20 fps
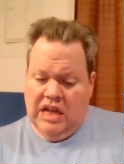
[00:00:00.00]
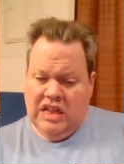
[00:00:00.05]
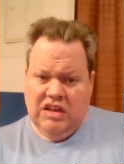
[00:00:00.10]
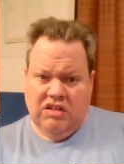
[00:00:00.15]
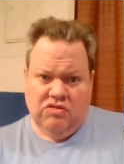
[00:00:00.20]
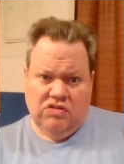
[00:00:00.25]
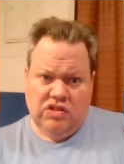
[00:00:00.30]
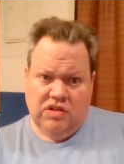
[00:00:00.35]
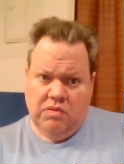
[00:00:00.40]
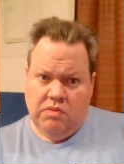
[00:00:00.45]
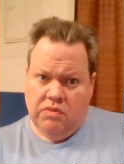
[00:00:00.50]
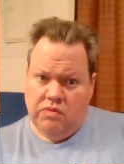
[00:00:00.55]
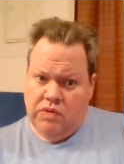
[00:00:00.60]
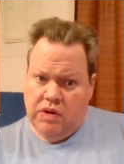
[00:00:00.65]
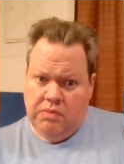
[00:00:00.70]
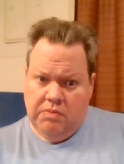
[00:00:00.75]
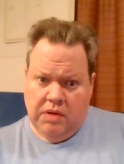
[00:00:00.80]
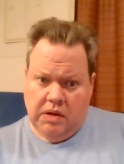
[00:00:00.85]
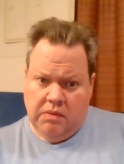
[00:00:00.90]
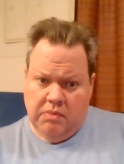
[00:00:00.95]
I don't seem
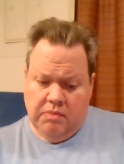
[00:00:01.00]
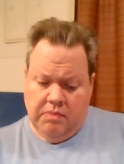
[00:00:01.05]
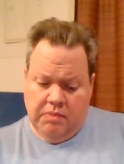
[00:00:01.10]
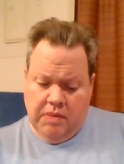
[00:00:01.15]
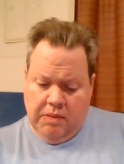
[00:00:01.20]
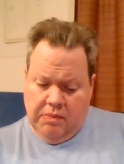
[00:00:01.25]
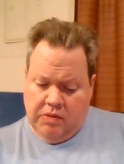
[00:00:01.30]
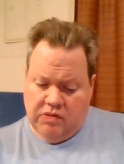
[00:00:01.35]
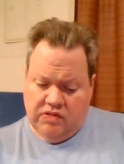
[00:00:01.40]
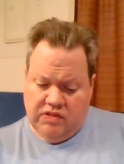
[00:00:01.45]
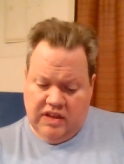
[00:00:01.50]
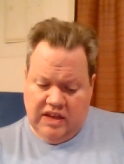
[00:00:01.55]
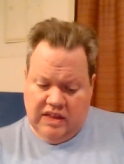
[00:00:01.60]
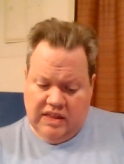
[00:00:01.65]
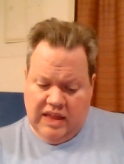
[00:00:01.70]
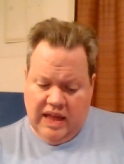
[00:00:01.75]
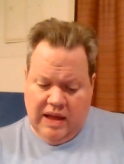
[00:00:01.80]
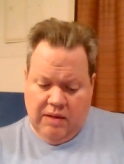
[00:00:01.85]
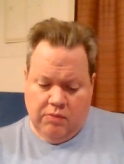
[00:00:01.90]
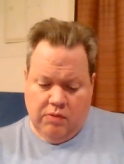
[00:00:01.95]
to remember
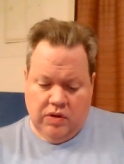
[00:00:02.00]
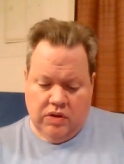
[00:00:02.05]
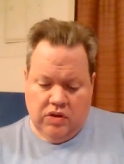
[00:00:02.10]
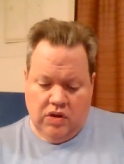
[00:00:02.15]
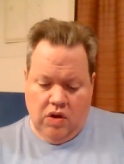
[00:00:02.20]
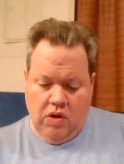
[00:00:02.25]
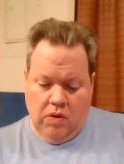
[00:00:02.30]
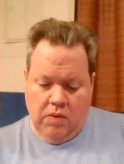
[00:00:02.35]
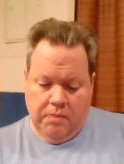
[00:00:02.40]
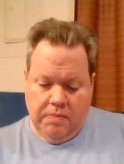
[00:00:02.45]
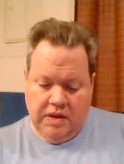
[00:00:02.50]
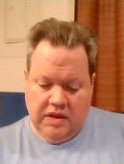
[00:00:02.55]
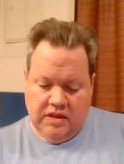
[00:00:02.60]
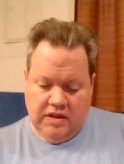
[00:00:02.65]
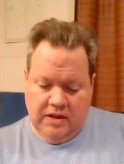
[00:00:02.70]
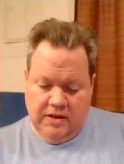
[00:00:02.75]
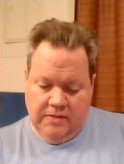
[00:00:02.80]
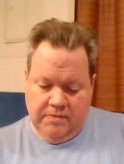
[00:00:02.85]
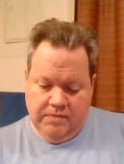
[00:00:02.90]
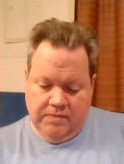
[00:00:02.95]
seeing that one though. But